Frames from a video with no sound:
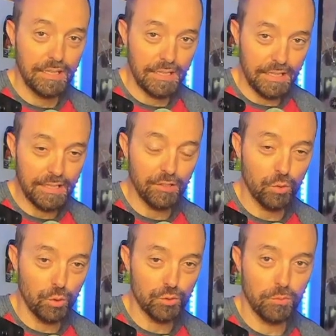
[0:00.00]
in
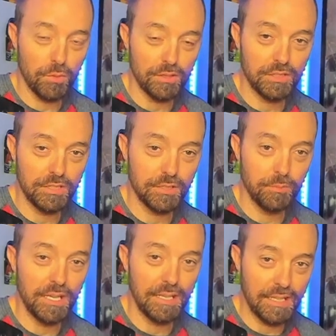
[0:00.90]
cultural Marxism
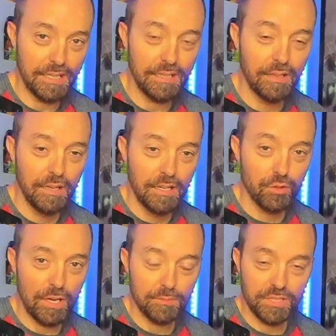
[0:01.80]
and in
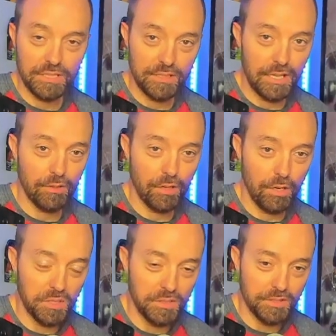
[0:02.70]
Gramsci style
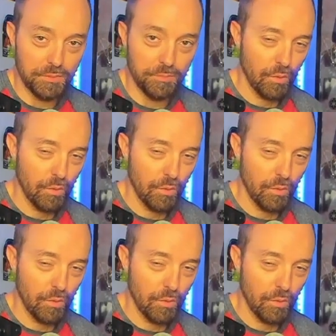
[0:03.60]
communism.